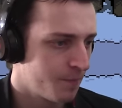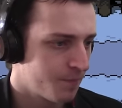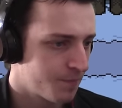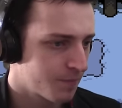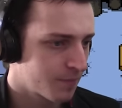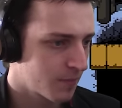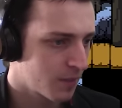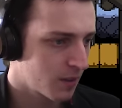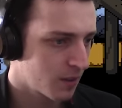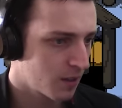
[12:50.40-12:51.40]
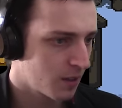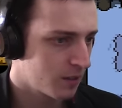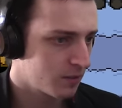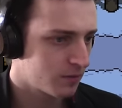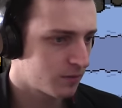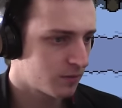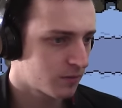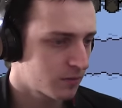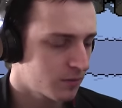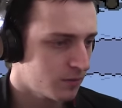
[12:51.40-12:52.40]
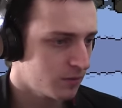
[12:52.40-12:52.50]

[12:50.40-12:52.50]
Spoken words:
No one is speaking in this clip.